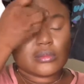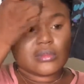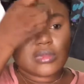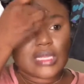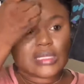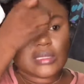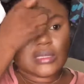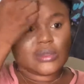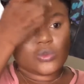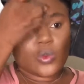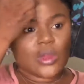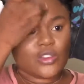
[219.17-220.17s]
That is
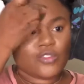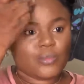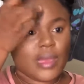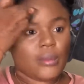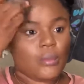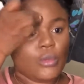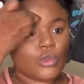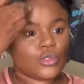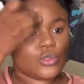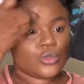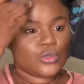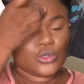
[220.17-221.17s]
one of my
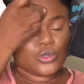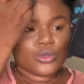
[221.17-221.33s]
mottos,